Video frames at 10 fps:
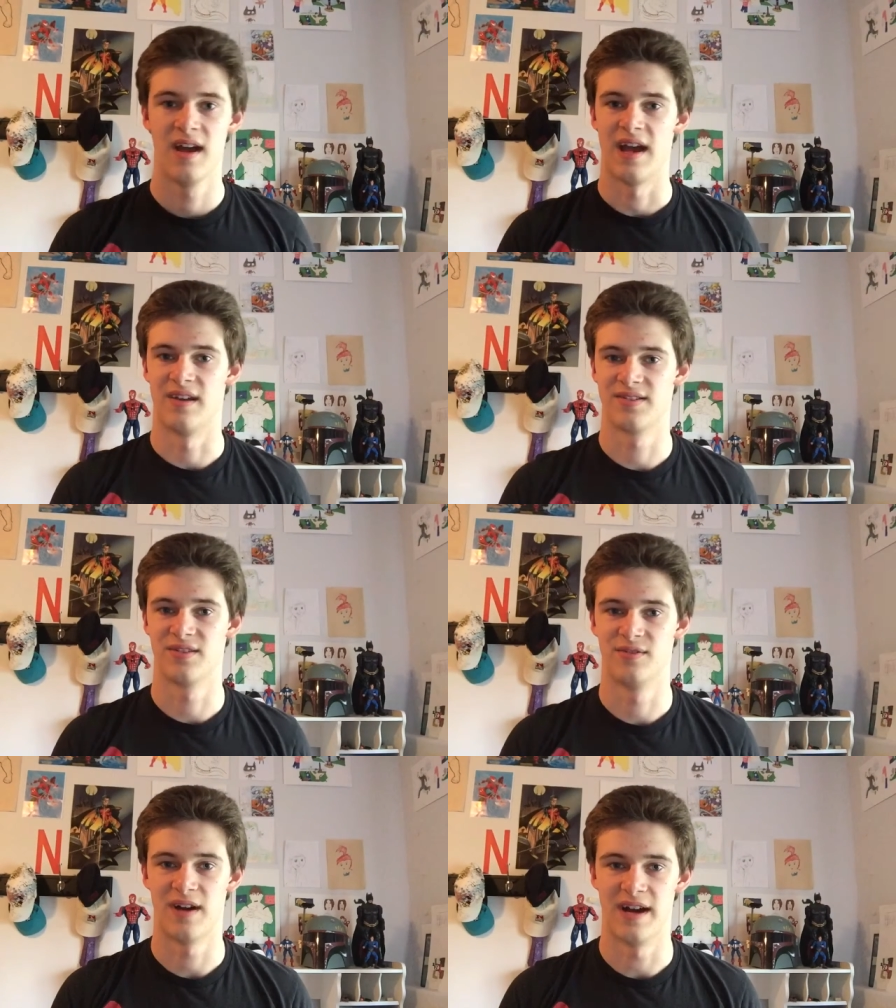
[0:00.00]
And
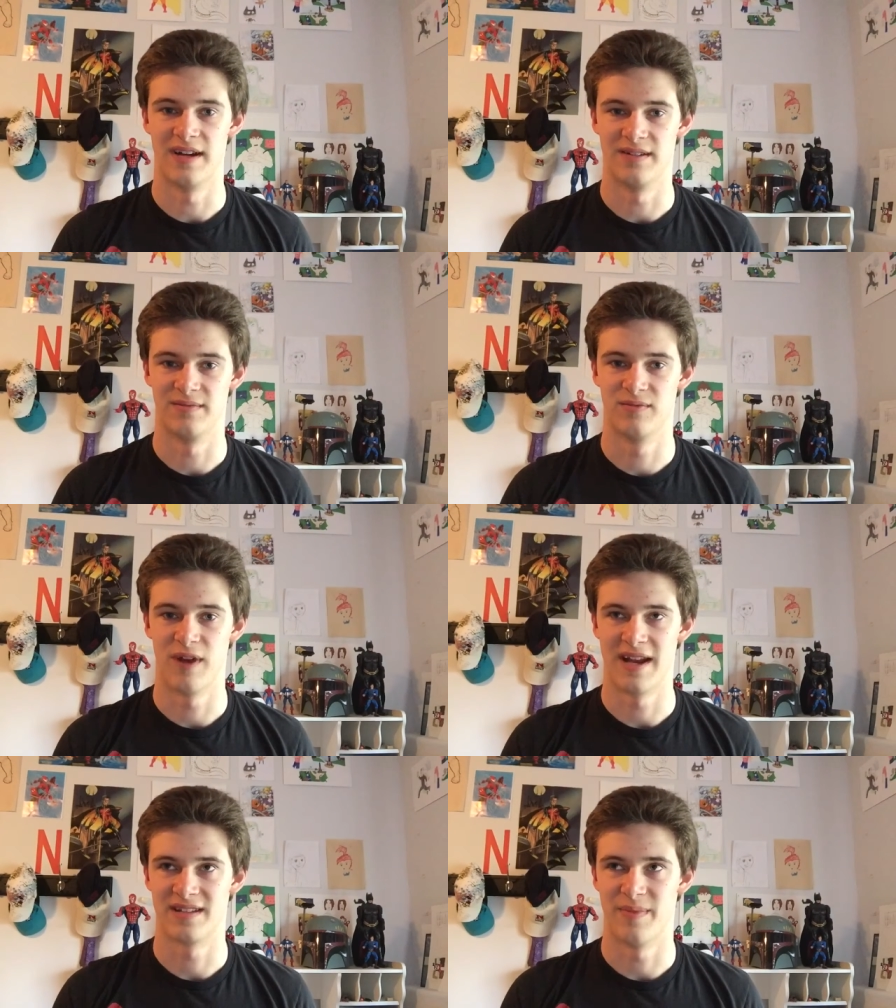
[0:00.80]
also, I
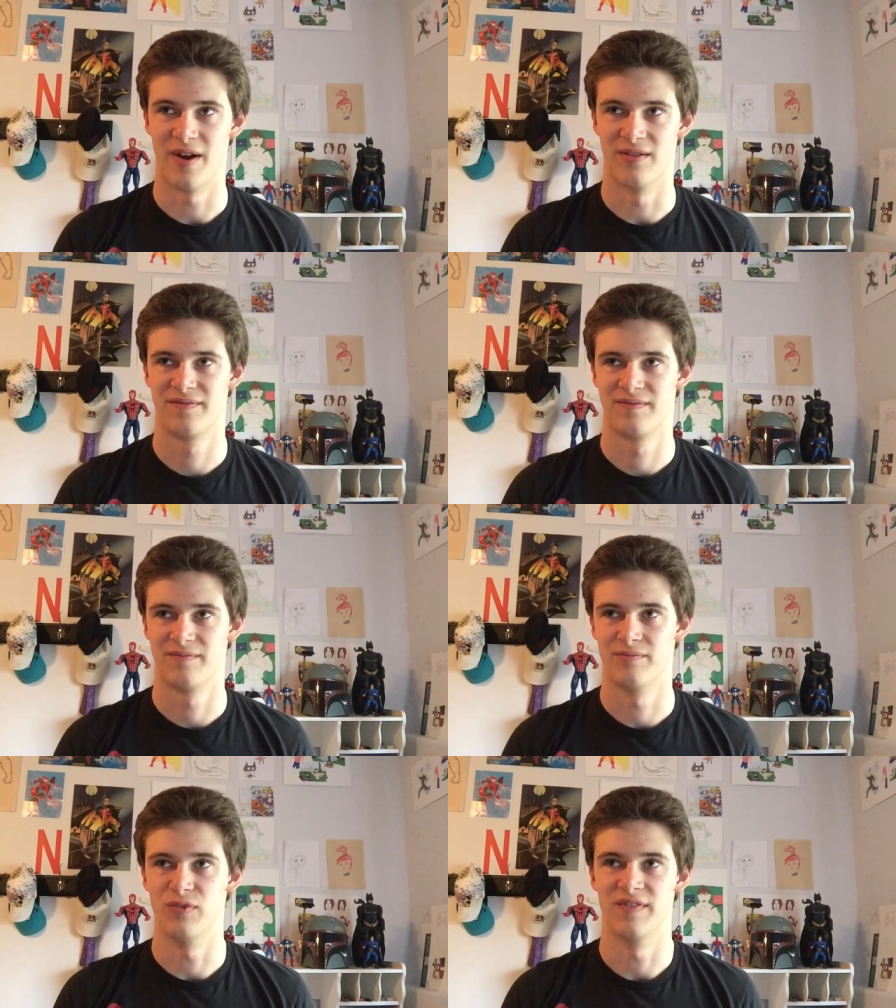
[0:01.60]
rant about
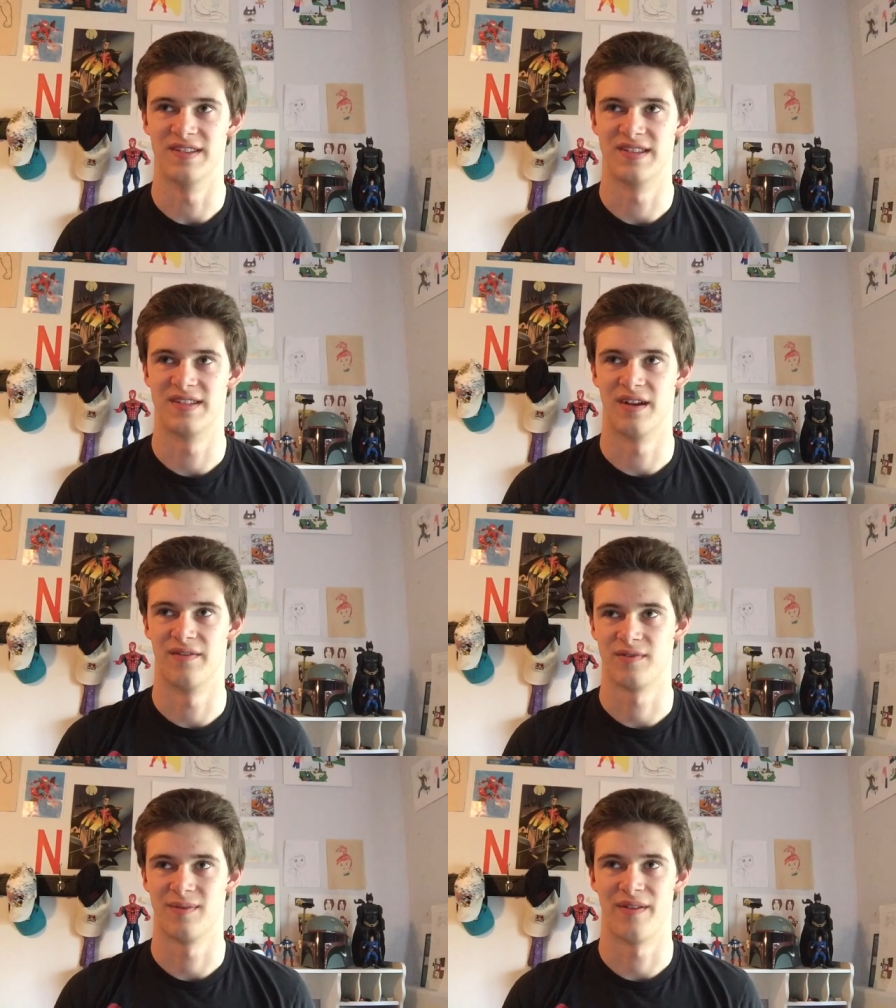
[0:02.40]
movies and
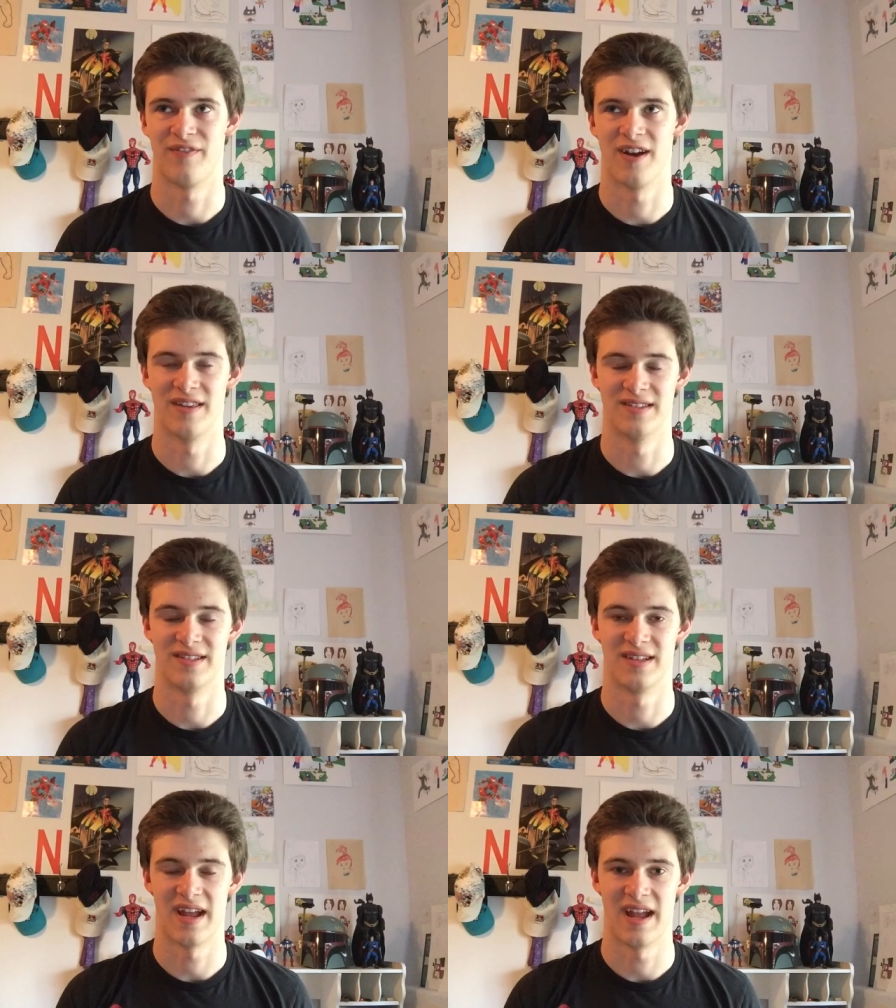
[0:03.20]
stuff to my
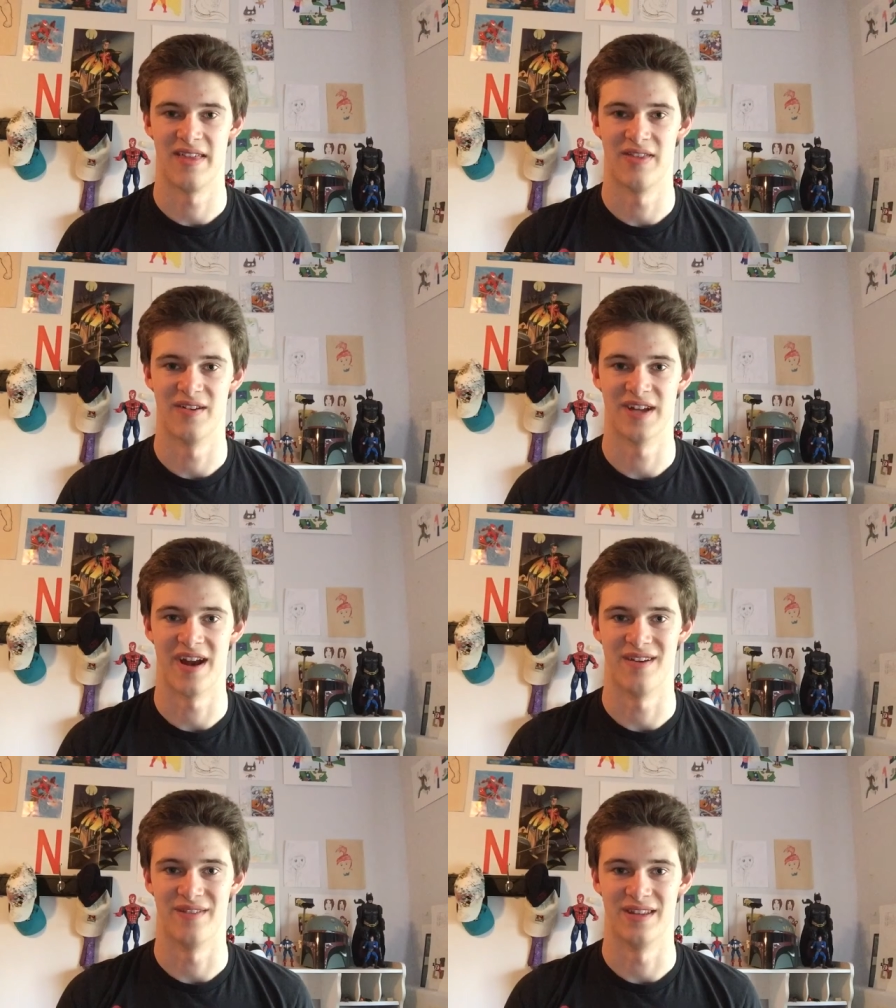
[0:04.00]
friends, and they're
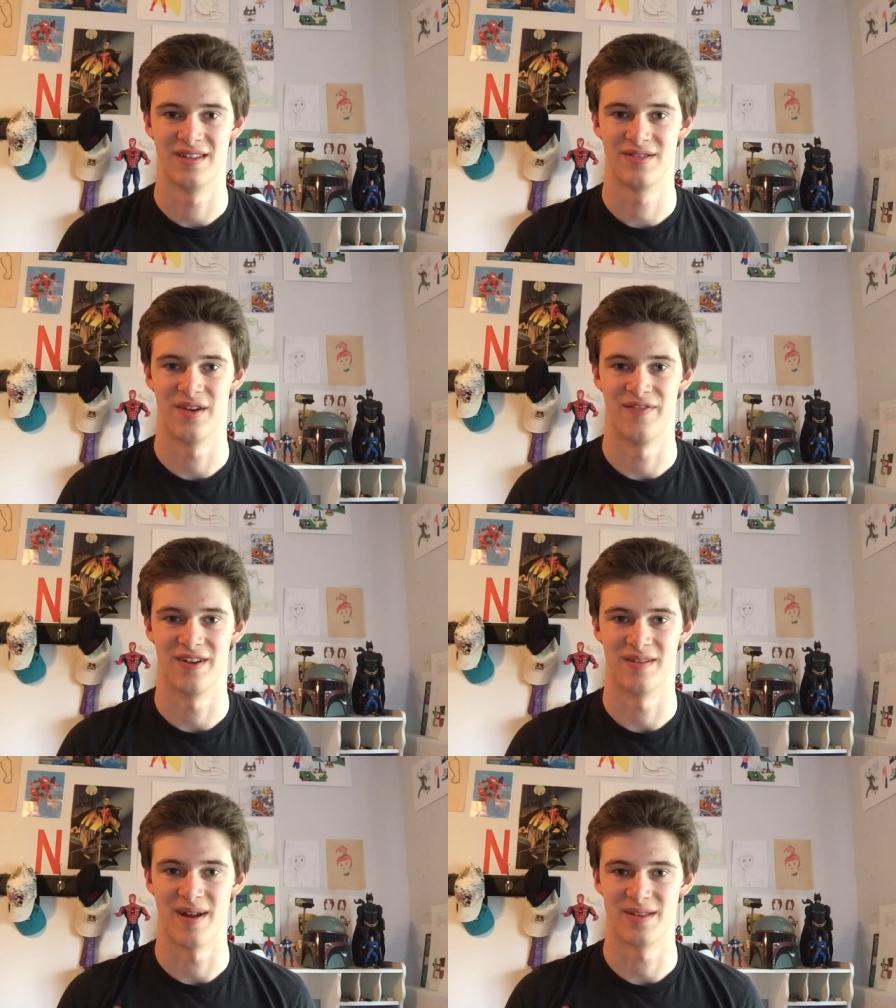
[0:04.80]
tired of it, so I
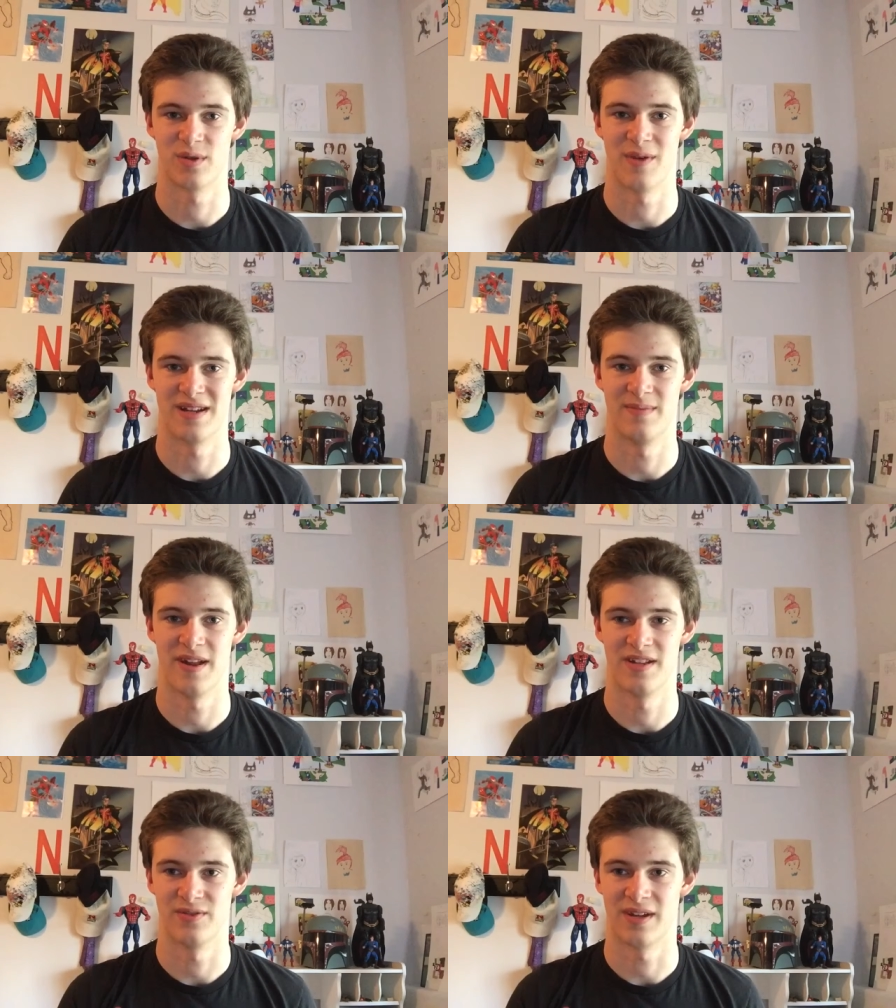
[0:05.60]
figured I might as well rant about
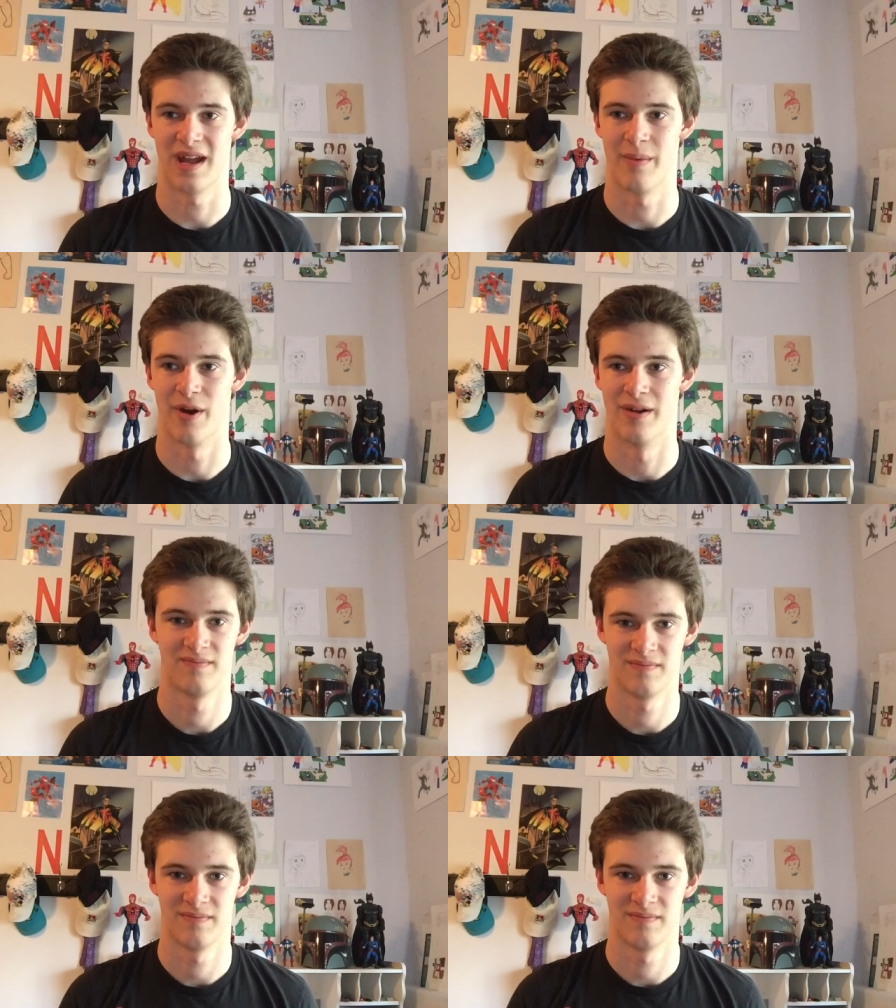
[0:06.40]
it to a camera,